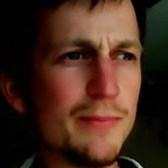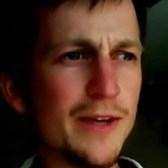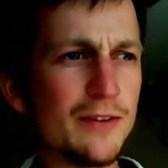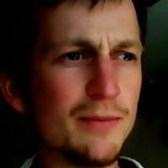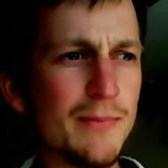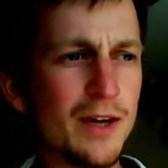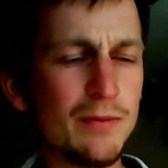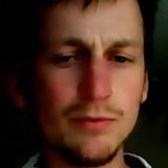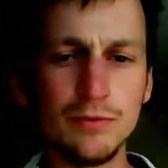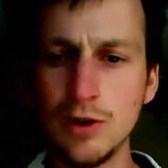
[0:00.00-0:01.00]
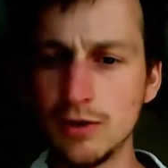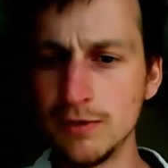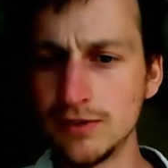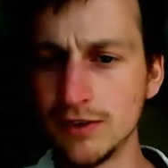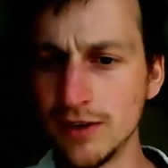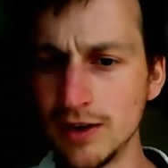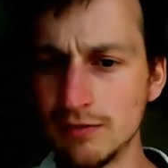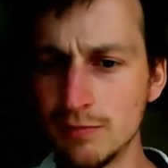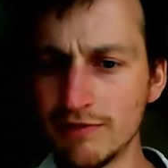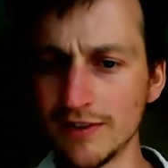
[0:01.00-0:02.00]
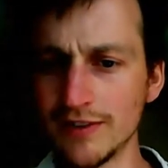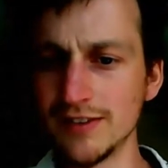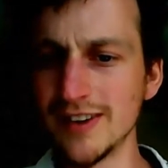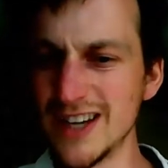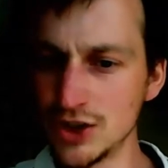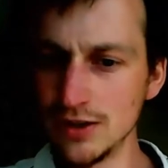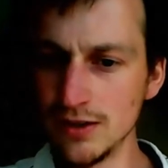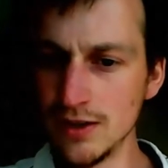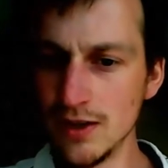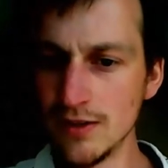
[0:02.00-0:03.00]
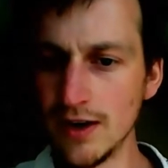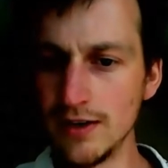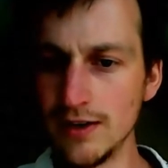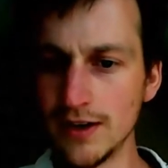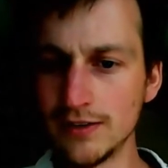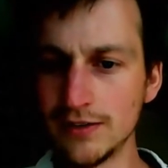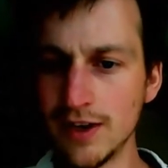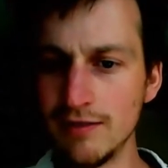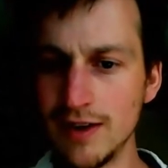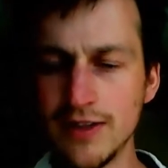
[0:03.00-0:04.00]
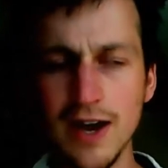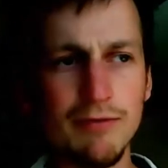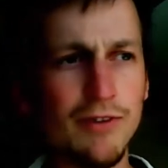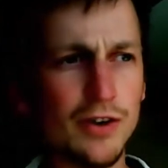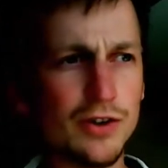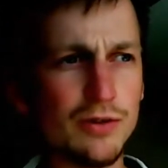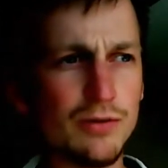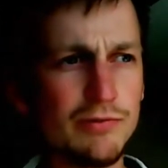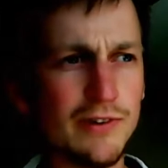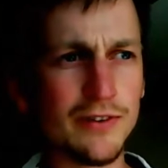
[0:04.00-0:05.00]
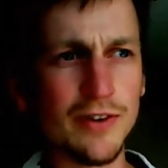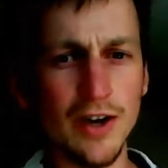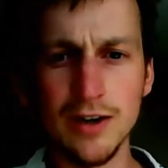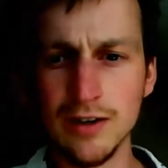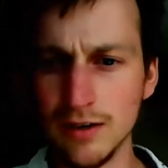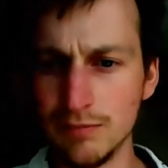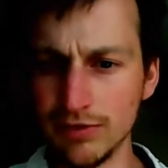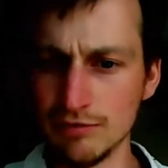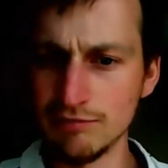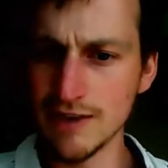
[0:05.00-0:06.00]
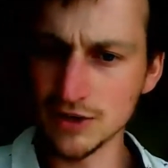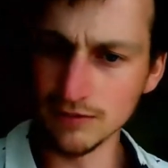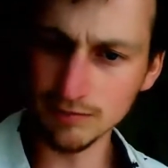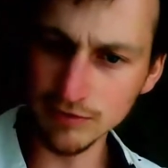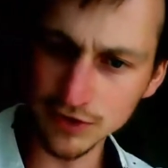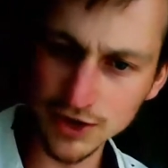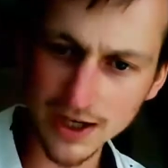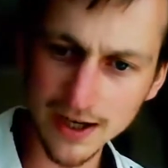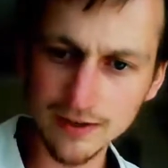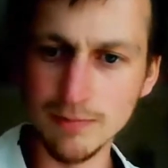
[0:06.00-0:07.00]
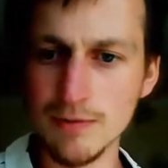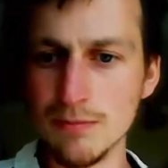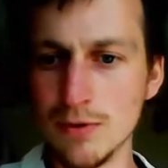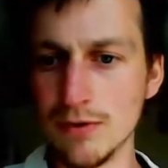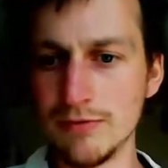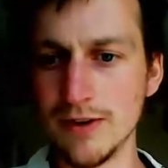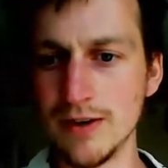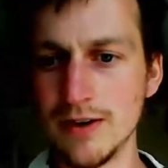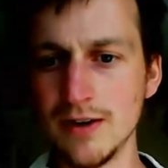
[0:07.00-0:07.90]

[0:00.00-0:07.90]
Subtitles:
for me to make documents designed for presentation that aren't necessarily that functional for internal progression of the project, but more for